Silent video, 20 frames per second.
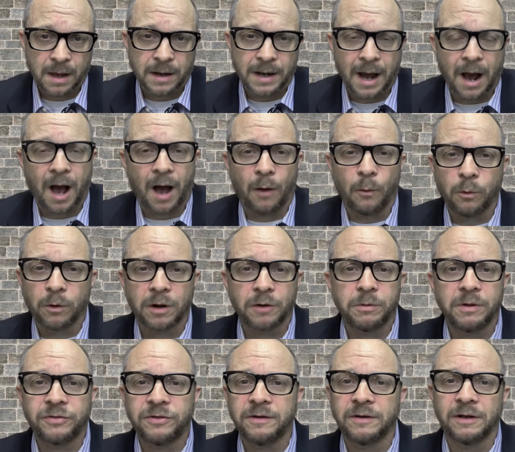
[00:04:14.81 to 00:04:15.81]
Now, I'll work
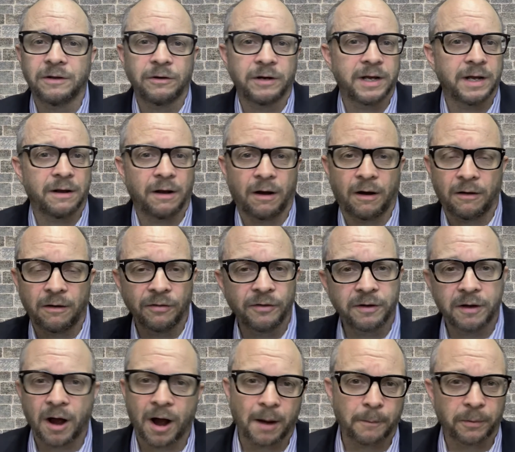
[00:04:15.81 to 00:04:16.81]
with you to look at all the
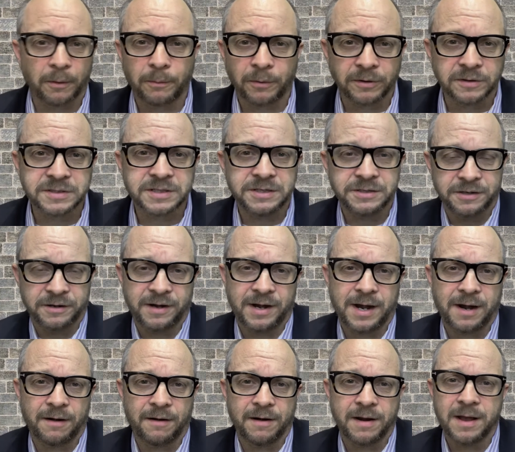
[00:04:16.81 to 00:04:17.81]
comparables in your
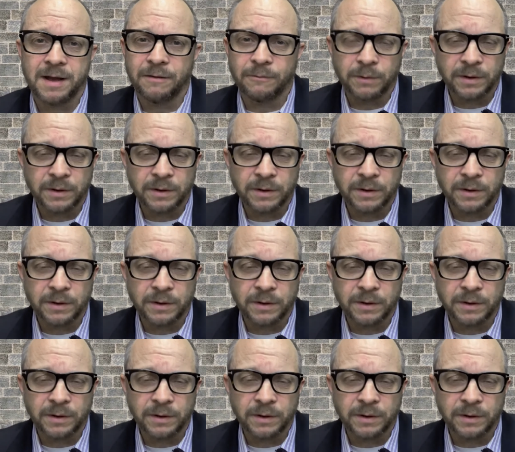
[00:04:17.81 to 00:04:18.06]
area,